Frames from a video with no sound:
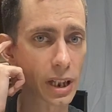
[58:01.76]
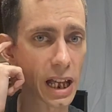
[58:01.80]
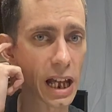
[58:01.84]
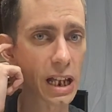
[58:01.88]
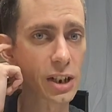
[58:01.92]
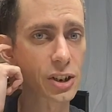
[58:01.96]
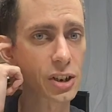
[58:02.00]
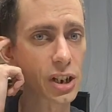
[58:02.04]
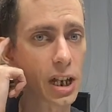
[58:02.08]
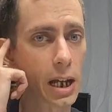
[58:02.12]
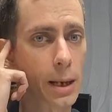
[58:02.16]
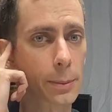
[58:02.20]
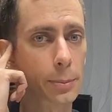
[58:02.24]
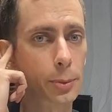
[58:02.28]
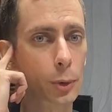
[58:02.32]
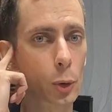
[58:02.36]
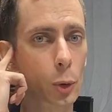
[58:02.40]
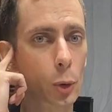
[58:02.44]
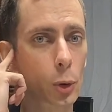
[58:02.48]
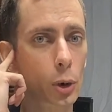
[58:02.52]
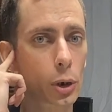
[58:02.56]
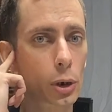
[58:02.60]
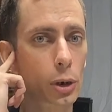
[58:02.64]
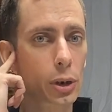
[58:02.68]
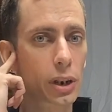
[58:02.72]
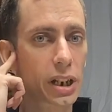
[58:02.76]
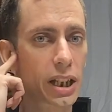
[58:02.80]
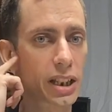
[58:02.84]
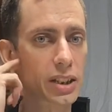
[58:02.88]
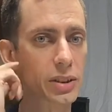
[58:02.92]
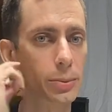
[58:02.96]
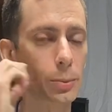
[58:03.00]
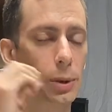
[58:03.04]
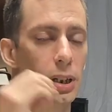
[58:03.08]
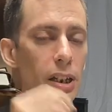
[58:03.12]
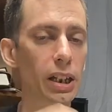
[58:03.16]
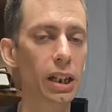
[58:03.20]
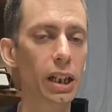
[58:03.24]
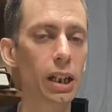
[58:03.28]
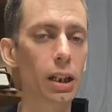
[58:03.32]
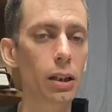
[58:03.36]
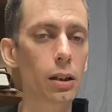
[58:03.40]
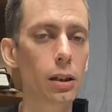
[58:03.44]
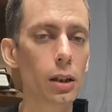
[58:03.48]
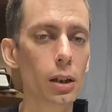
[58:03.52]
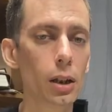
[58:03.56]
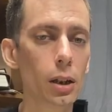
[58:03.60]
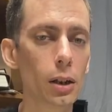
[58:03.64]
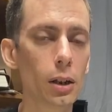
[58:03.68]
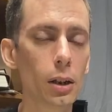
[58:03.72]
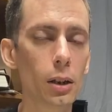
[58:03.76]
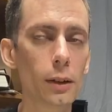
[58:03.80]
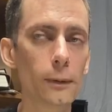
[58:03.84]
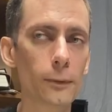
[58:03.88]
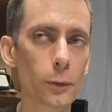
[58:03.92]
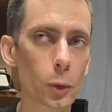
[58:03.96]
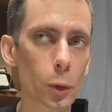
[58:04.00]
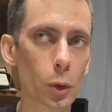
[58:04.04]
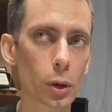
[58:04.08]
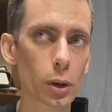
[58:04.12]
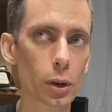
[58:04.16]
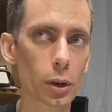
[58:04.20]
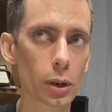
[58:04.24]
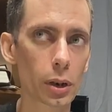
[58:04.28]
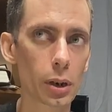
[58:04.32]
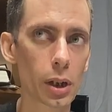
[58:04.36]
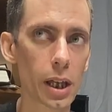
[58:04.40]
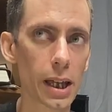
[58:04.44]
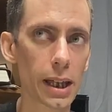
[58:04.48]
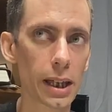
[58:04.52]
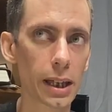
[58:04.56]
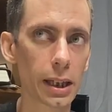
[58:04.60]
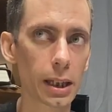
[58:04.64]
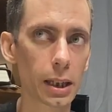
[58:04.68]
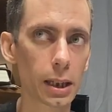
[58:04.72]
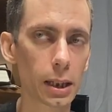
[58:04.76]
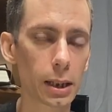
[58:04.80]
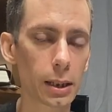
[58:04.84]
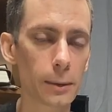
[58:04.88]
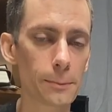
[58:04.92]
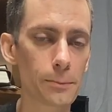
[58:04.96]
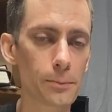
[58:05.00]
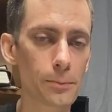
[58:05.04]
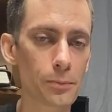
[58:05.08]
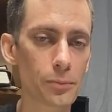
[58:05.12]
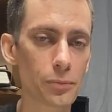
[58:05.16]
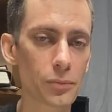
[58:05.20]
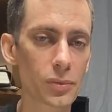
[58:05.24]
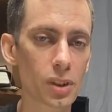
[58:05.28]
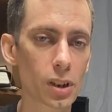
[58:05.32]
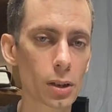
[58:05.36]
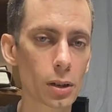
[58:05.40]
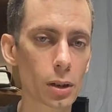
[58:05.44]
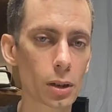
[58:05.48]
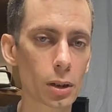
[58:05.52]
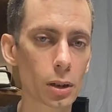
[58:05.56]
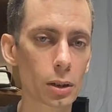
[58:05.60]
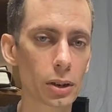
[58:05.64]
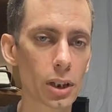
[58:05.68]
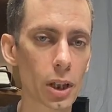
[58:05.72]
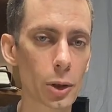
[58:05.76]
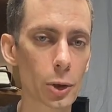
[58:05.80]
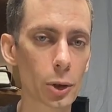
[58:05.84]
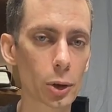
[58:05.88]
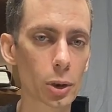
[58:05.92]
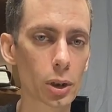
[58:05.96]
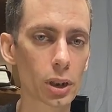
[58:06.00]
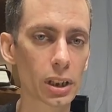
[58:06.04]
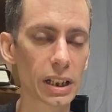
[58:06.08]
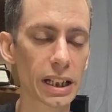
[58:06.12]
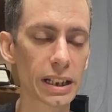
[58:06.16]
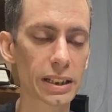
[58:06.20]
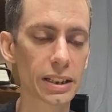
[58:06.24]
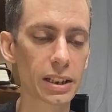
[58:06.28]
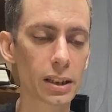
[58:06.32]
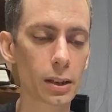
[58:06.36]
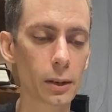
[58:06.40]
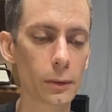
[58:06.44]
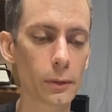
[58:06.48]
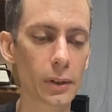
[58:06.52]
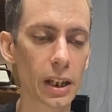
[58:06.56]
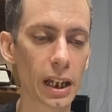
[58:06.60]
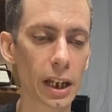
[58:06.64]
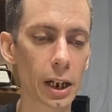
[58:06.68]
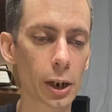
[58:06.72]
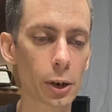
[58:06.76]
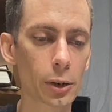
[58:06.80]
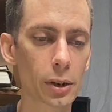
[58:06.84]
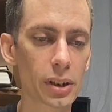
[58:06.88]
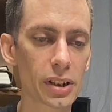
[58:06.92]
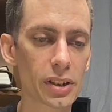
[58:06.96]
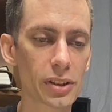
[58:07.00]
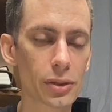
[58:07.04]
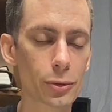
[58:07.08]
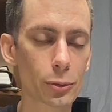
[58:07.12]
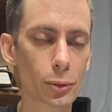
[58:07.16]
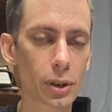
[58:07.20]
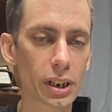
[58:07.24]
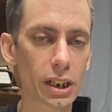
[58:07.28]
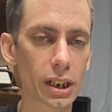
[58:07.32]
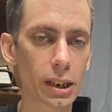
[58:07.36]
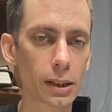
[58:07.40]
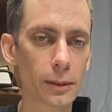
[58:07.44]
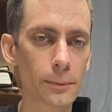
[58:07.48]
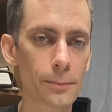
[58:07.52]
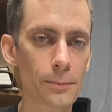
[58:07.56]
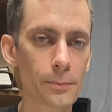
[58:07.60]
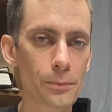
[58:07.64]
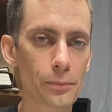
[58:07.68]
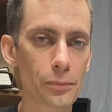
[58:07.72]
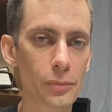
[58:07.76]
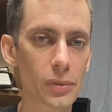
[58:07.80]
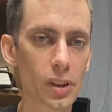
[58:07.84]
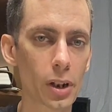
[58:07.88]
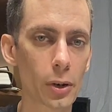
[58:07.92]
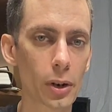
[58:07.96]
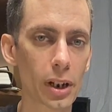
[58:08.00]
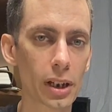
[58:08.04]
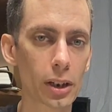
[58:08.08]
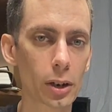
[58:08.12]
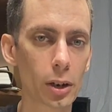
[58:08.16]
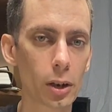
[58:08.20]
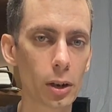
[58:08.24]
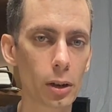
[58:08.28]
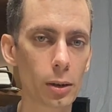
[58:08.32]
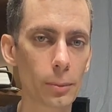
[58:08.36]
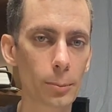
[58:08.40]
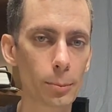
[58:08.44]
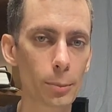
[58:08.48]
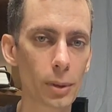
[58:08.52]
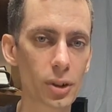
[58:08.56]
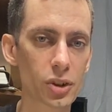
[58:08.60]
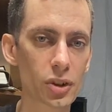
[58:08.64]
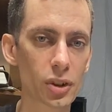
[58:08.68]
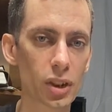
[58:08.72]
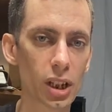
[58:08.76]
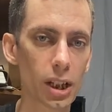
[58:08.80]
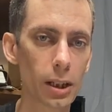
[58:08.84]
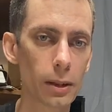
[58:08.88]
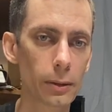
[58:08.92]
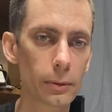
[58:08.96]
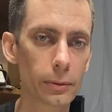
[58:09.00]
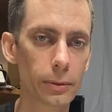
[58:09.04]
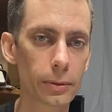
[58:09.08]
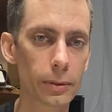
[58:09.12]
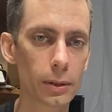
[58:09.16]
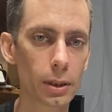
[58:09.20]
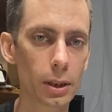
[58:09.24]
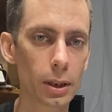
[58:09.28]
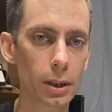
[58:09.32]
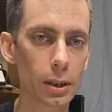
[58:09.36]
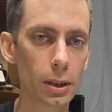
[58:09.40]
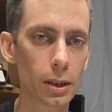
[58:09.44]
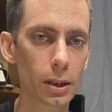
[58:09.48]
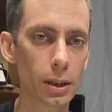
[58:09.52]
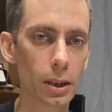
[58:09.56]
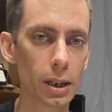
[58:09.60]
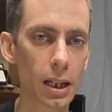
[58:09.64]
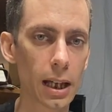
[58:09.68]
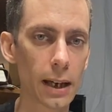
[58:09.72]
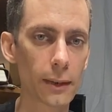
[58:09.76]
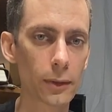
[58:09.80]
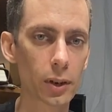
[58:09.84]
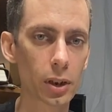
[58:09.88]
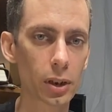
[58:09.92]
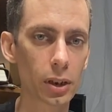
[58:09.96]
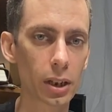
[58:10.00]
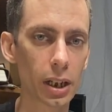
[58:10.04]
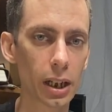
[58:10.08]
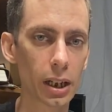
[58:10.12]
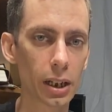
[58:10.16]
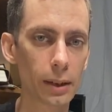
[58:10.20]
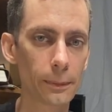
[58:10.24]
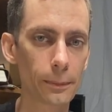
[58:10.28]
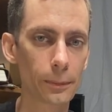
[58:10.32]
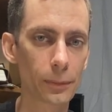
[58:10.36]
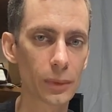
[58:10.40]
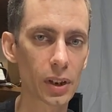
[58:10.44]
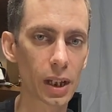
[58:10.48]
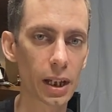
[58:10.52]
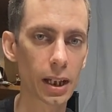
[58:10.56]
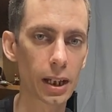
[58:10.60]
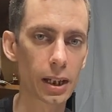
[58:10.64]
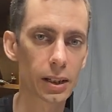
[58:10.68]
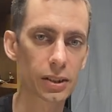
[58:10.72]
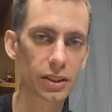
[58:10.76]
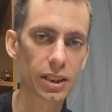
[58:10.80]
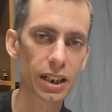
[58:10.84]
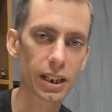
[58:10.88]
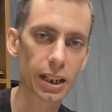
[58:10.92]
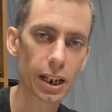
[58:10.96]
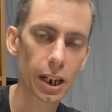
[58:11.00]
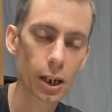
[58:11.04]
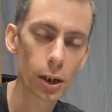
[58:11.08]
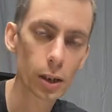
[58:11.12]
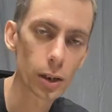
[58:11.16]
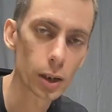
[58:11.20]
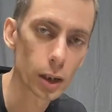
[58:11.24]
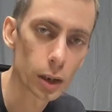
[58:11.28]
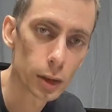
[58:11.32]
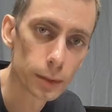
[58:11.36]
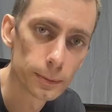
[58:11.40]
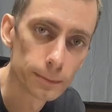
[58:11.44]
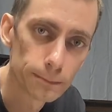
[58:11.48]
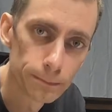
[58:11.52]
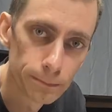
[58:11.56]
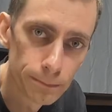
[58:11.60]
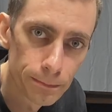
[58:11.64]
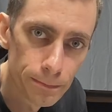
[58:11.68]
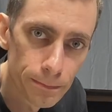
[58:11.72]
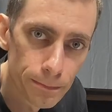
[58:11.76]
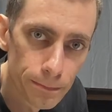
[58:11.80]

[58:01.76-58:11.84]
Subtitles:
through Cash App, or next Monday for another collective Aries reading. All right, y'all. Much love. Have a good night, and take care, y'all.